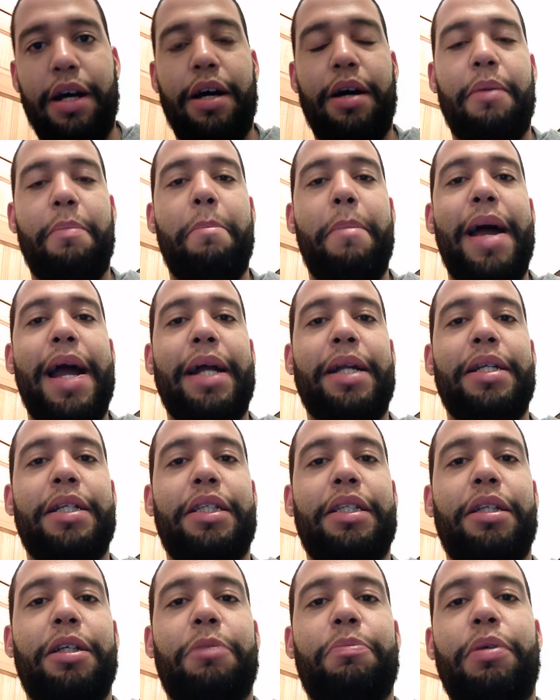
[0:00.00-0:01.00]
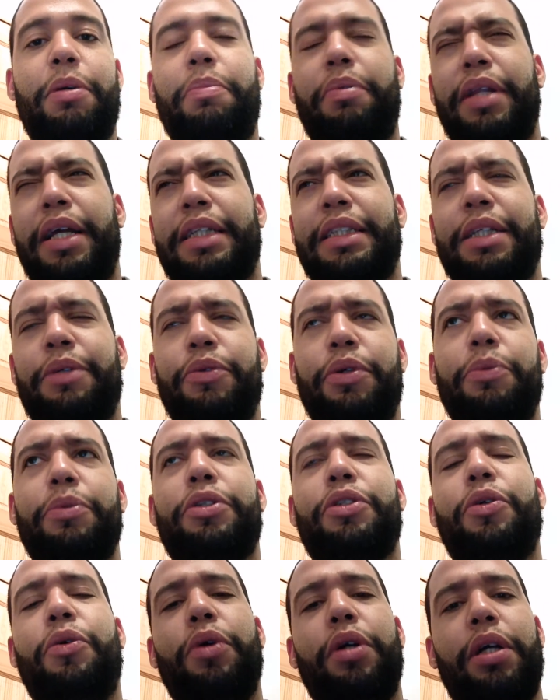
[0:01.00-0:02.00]
Magnus looked perplexed at what was
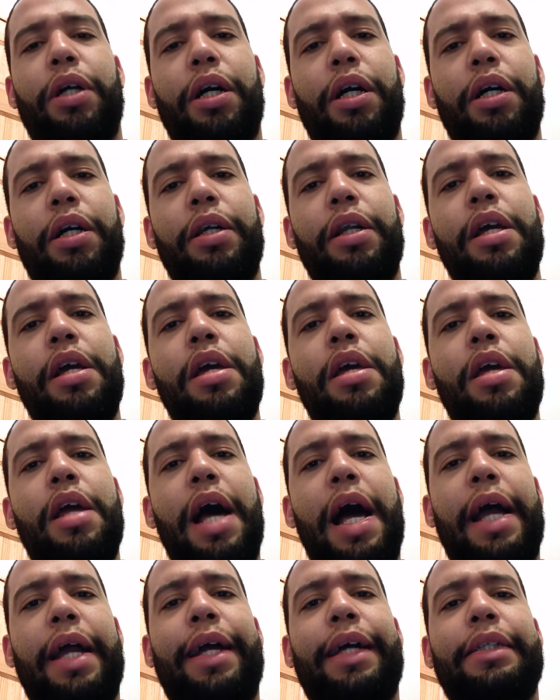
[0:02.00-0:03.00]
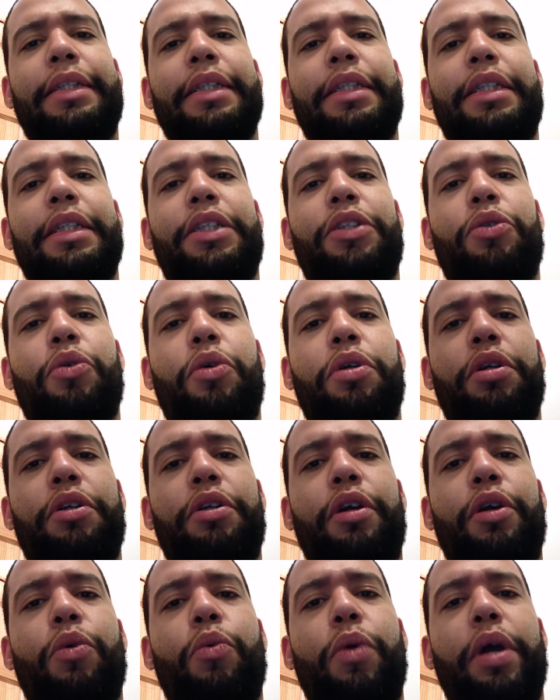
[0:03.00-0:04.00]
going on. I guess this is sort of
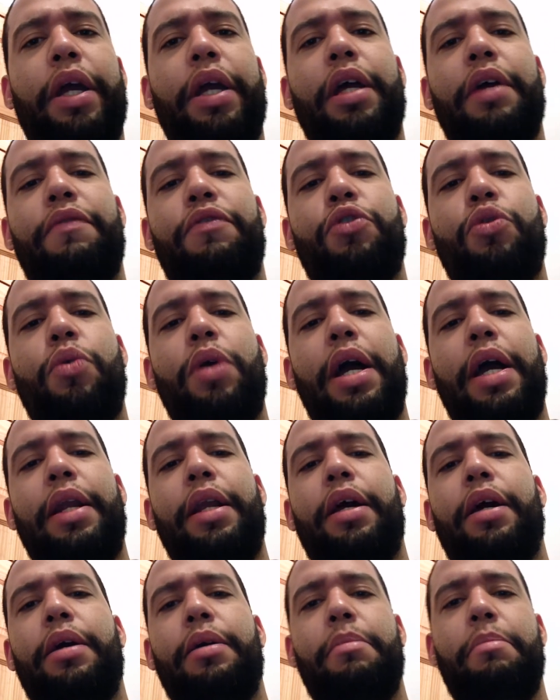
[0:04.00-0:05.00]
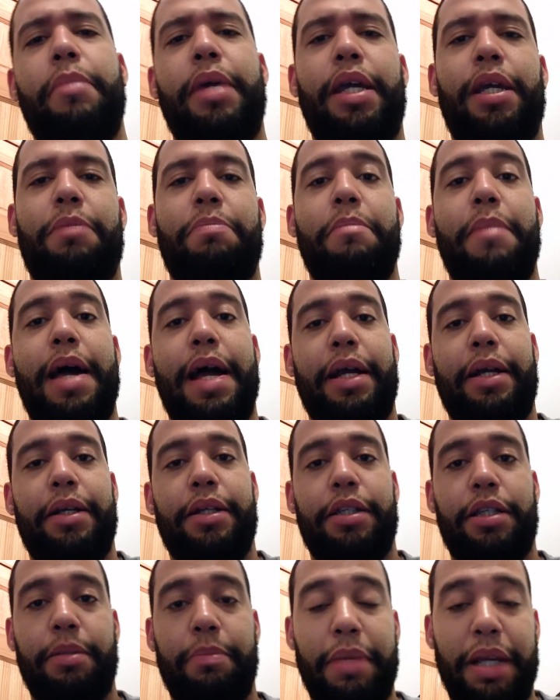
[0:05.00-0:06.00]
their way of trying to make
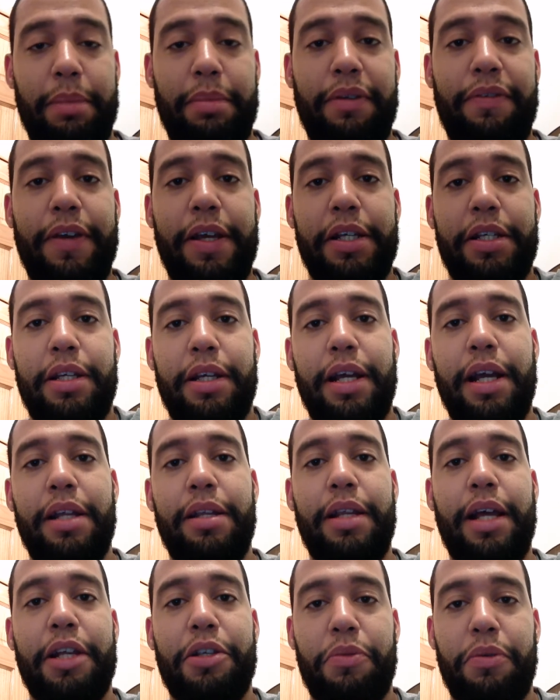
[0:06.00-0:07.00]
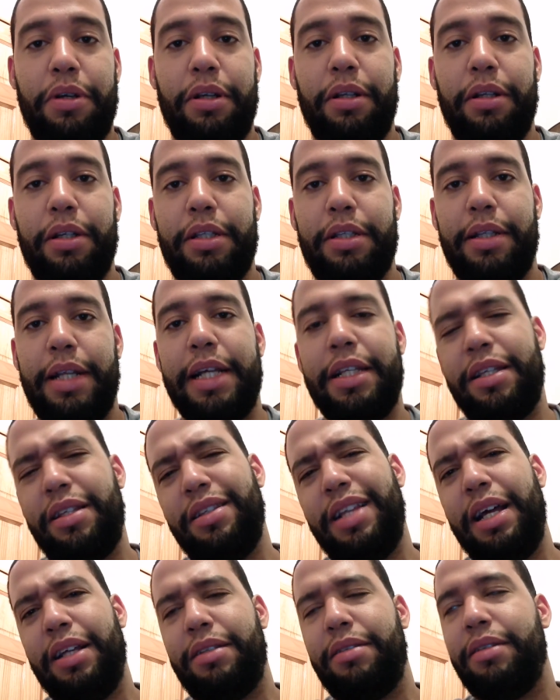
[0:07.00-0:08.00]
Magnus a babyface again. That's what it looks.
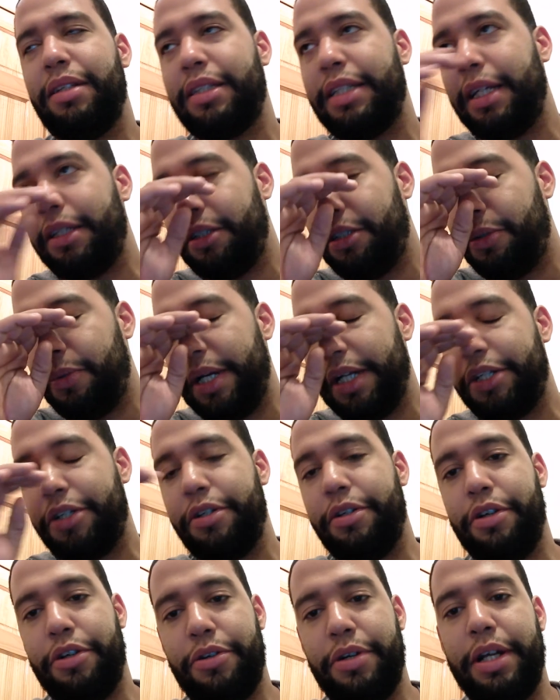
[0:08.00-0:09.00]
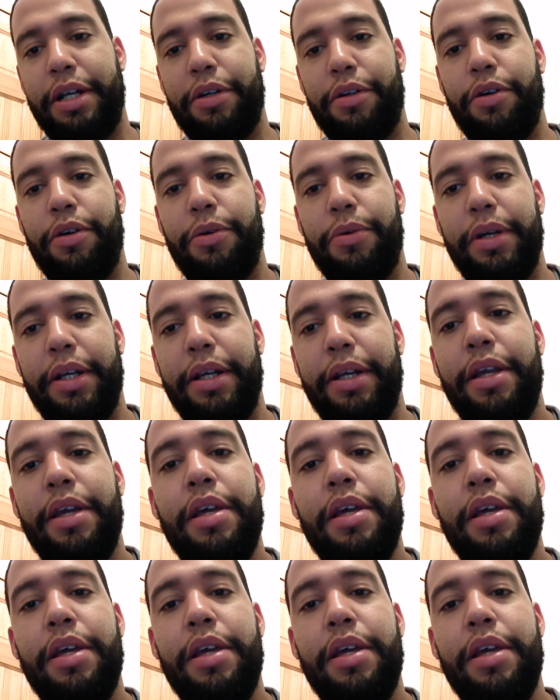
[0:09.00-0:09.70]
That looks like the direction they're trying to go in.